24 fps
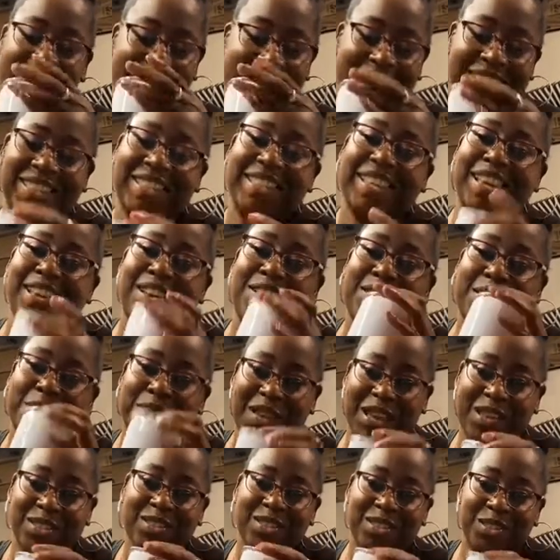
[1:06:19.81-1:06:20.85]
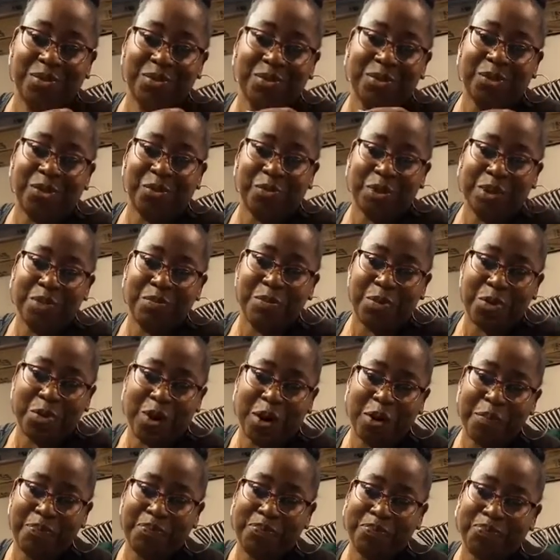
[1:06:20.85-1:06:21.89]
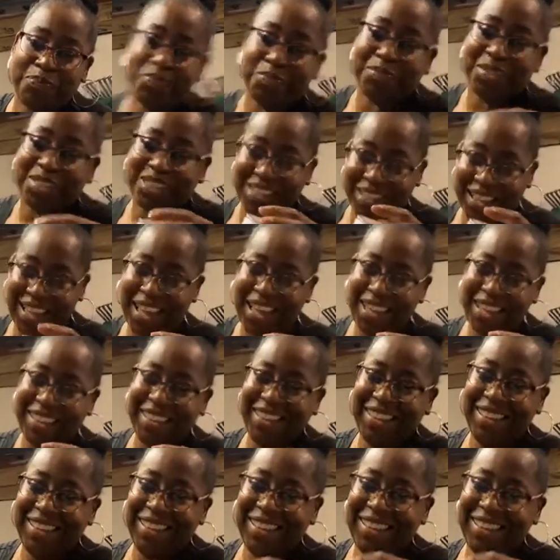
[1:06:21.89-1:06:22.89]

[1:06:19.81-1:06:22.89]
I sell about 2 or 3 more. Okay?